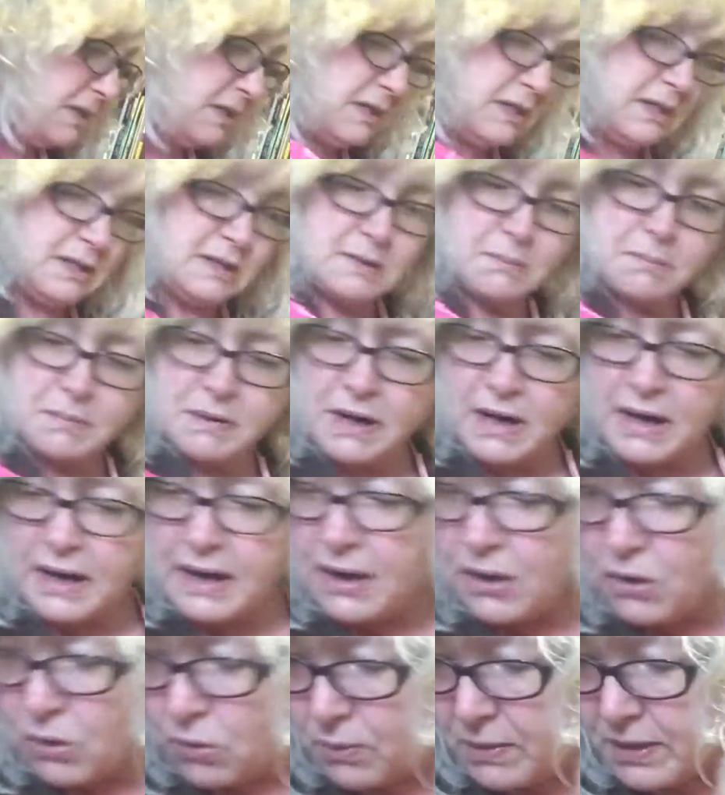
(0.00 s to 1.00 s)
in the
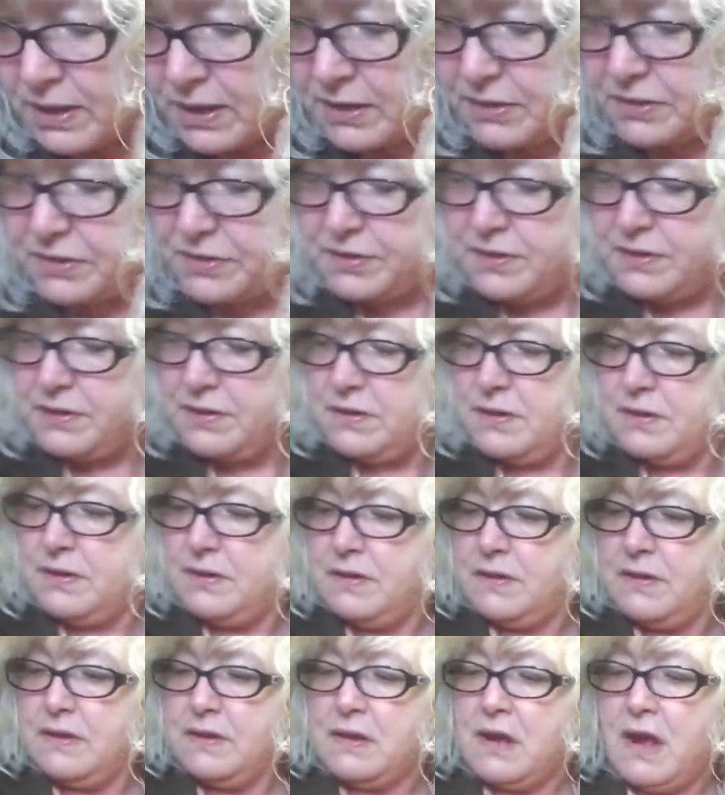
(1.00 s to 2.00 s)
pile with
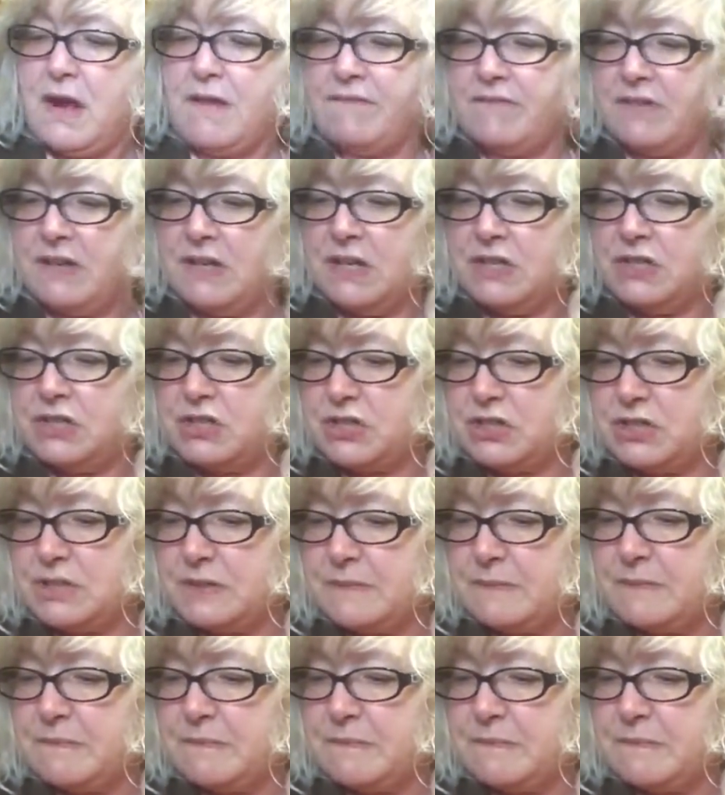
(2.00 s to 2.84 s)
the not finished.